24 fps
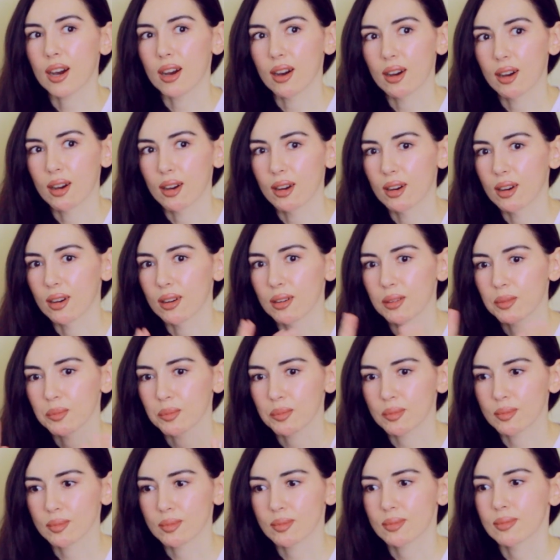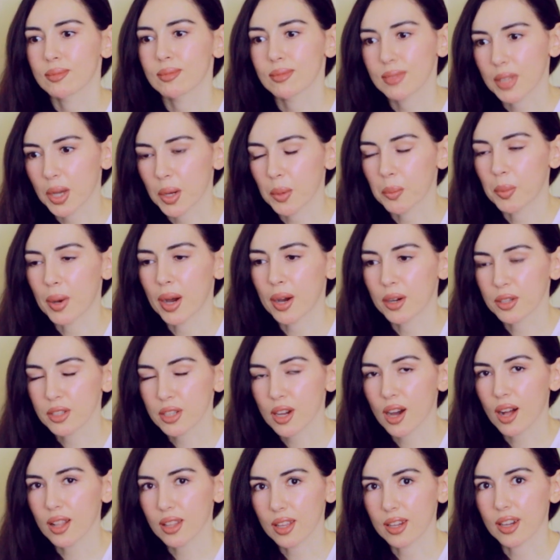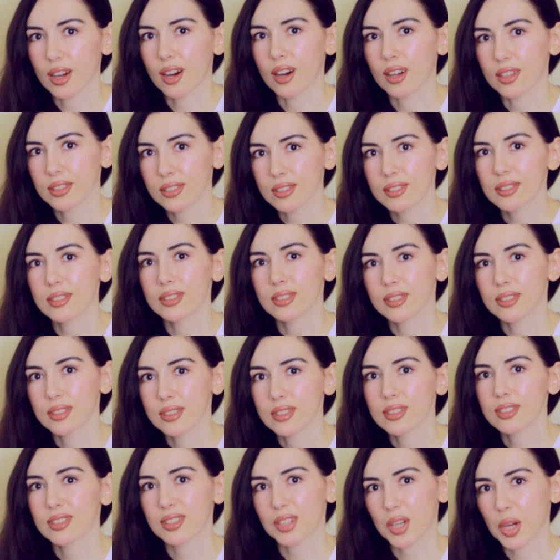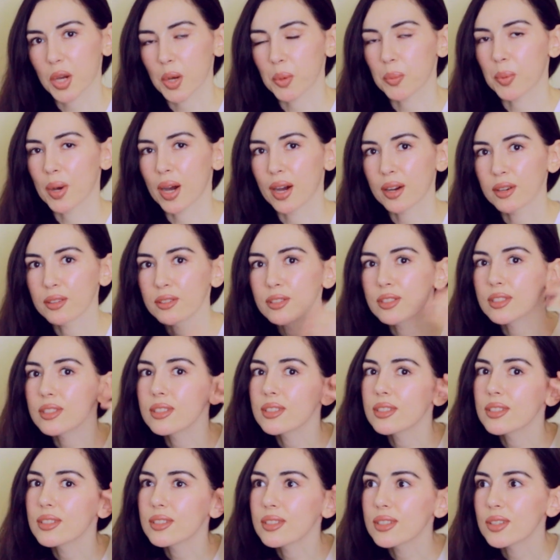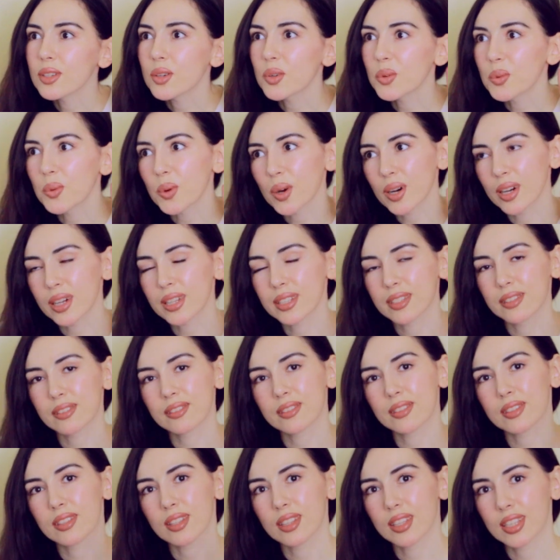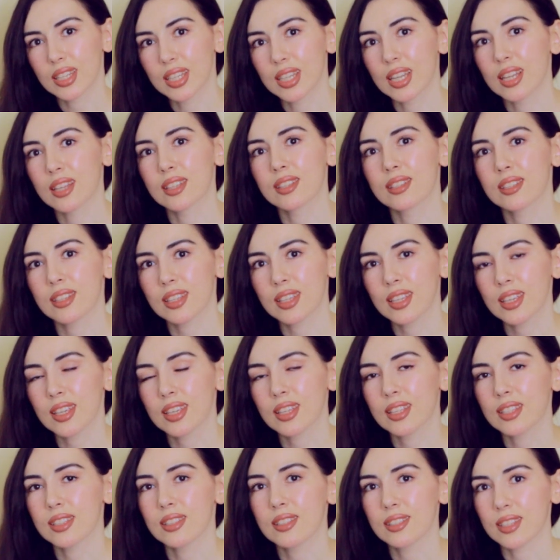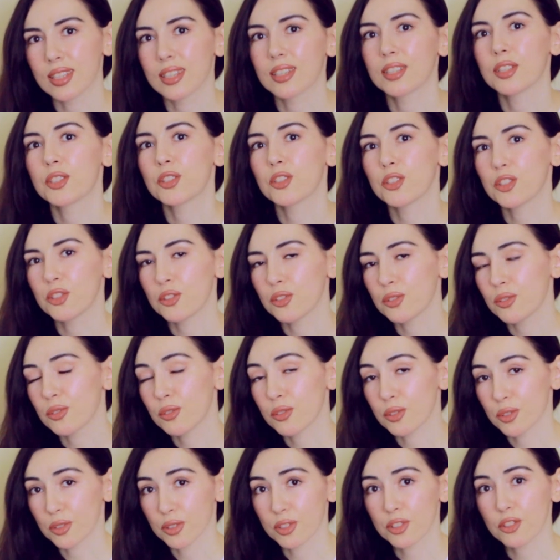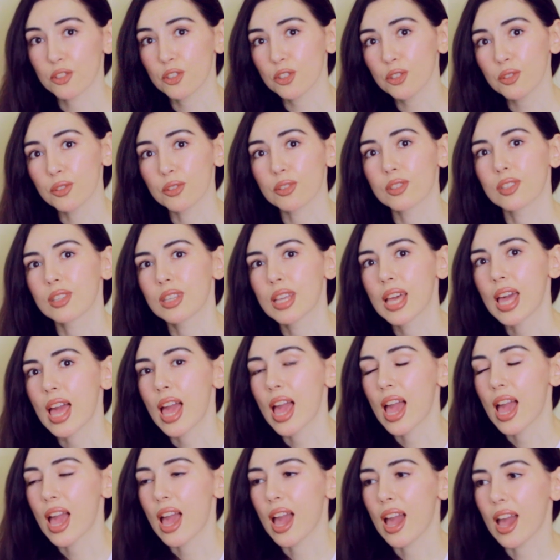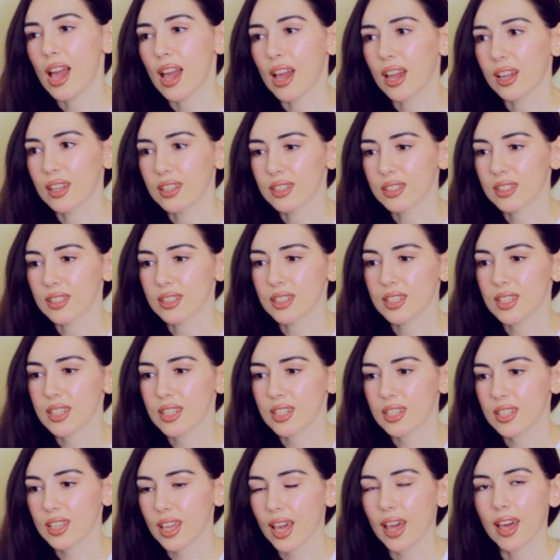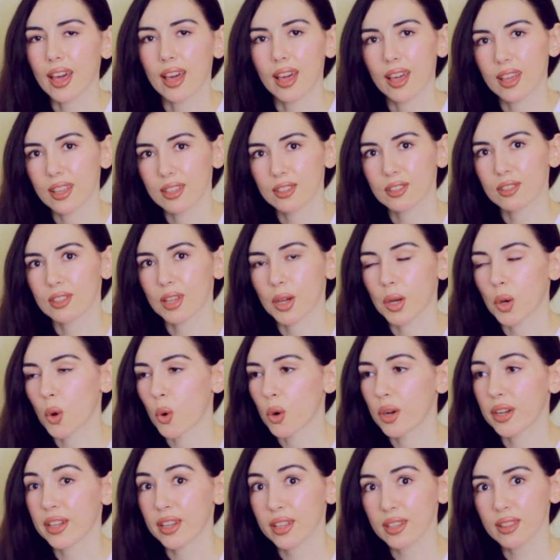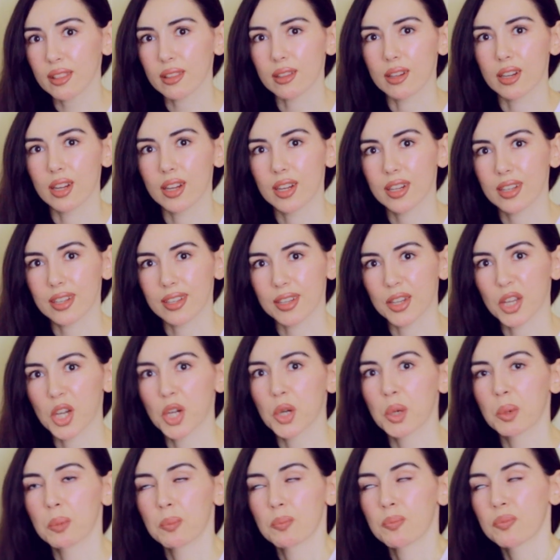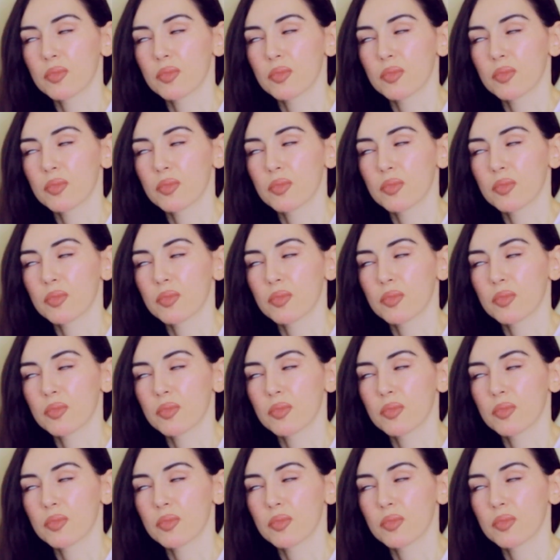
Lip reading: Holocaust, about what the Nazi did to the Jews, and yeah, or Hitler, you know.